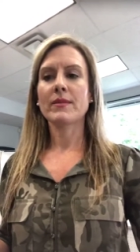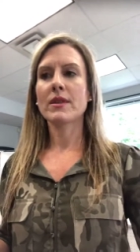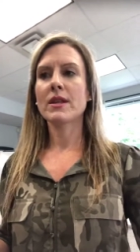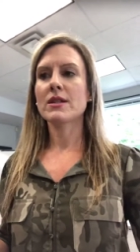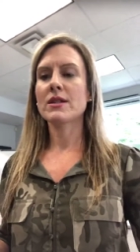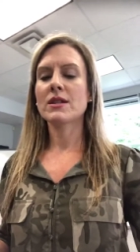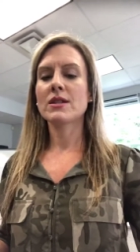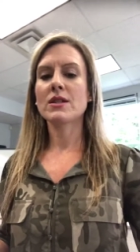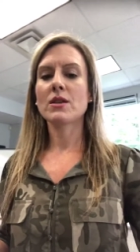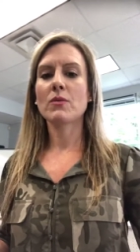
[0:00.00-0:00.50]

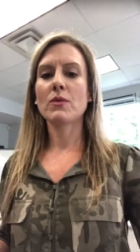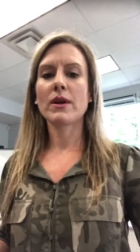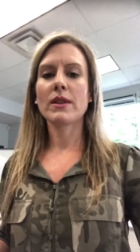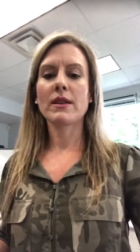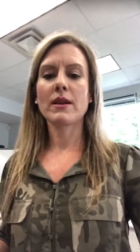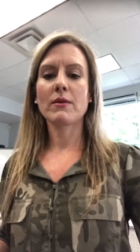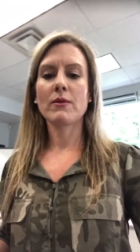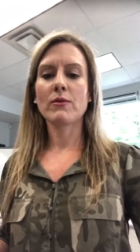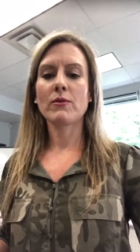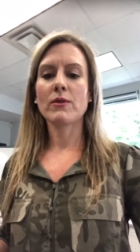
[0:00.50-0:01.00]
This is the
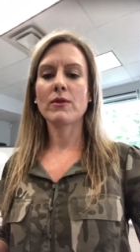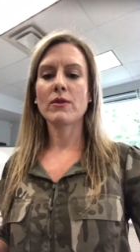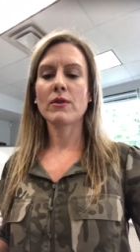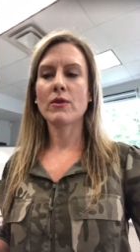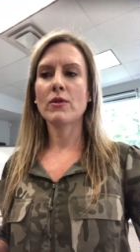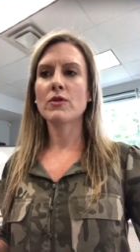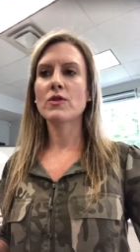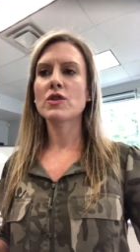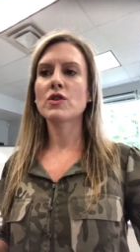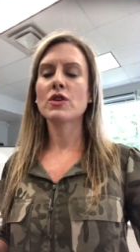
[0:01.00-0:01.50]
one that
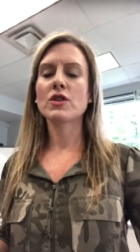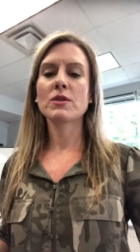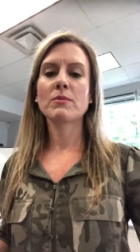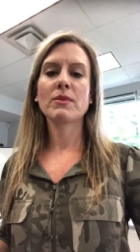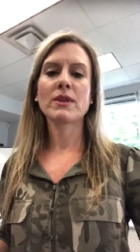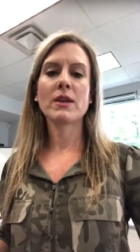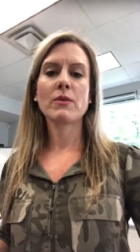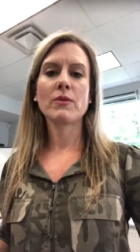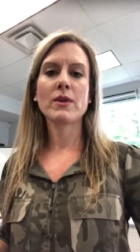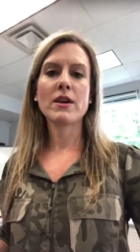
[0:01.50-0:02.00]
the
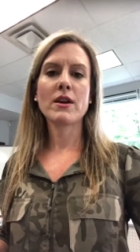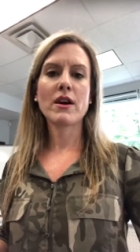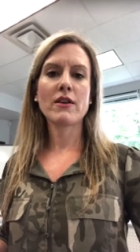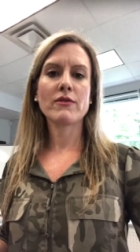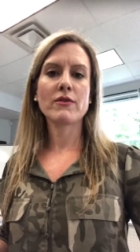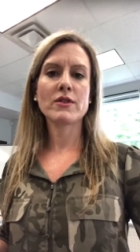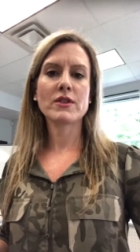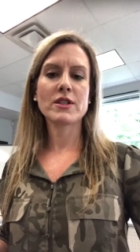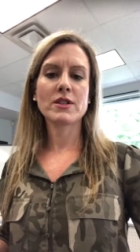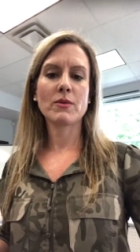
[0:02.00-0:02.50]
construction plan we
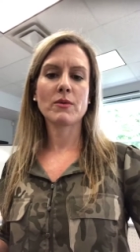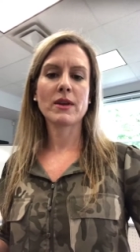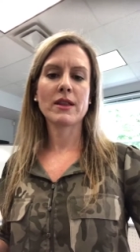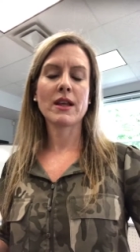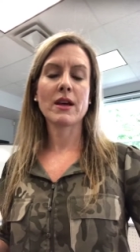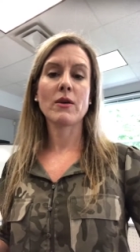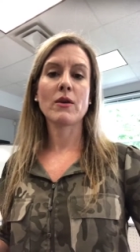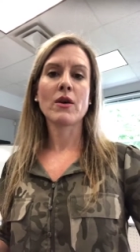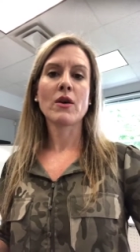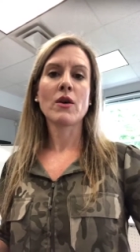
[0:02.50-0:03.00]
offer is the
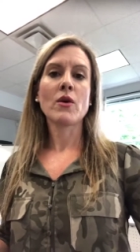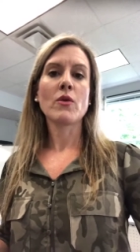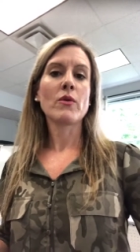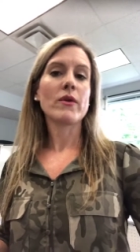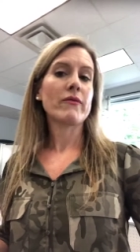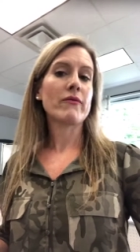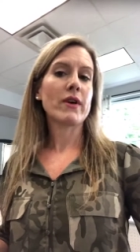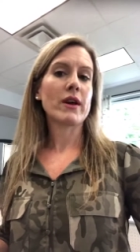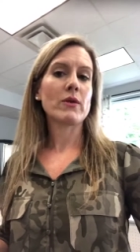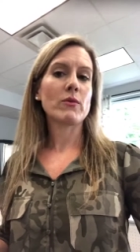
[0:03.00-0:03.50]
one that
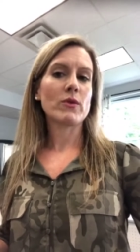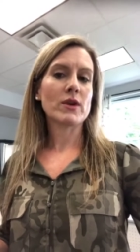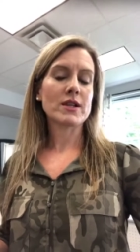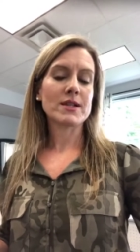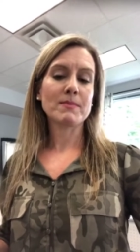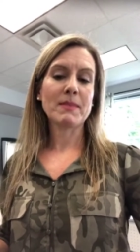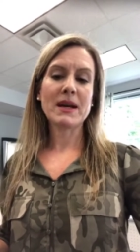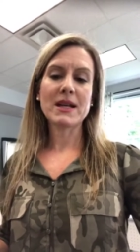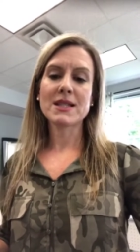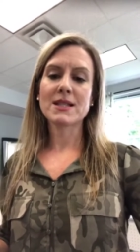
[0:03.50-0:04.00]
we find
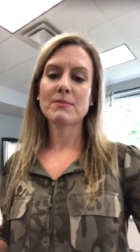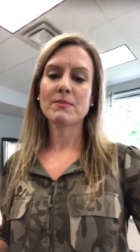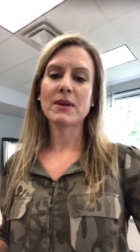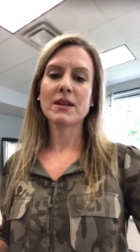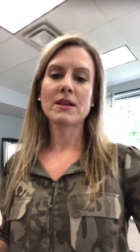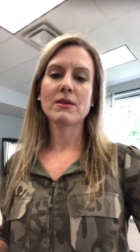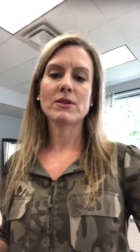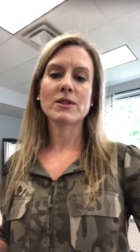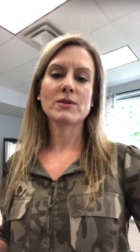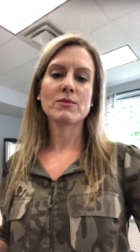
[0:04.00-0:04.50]
works best,
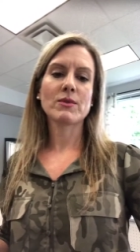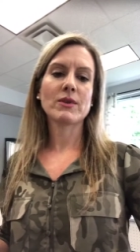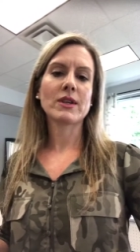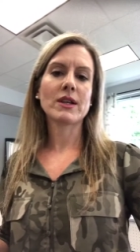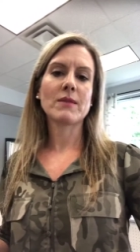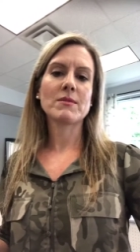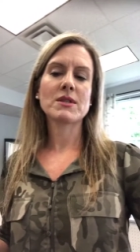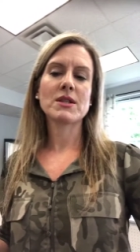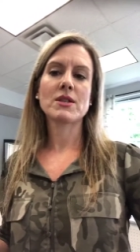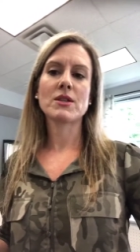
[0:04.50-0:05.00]
but it's
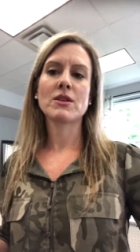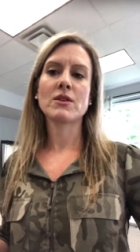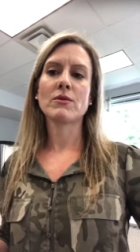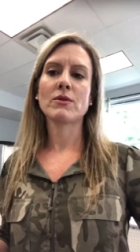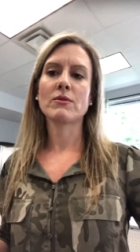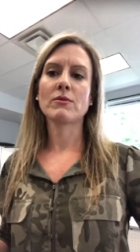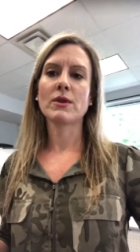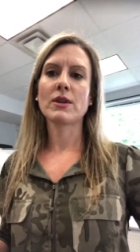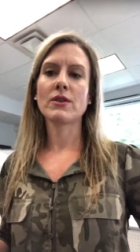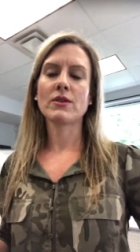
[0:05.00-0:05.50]
really up to
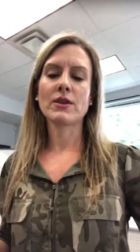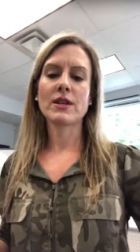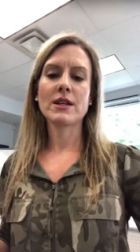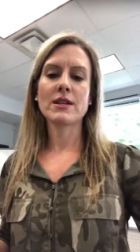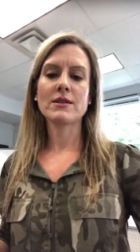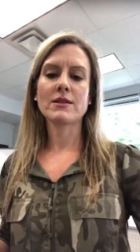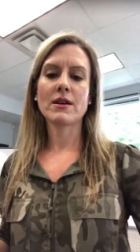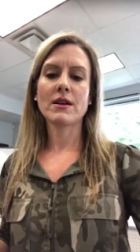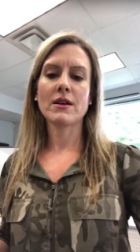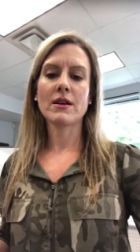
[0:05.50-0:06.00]
you and what your
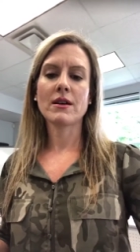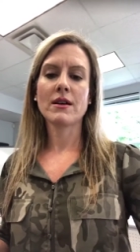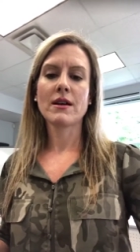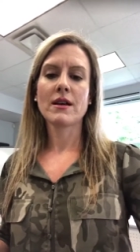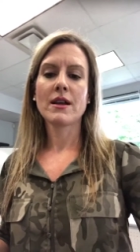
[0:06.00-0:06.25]
needs are.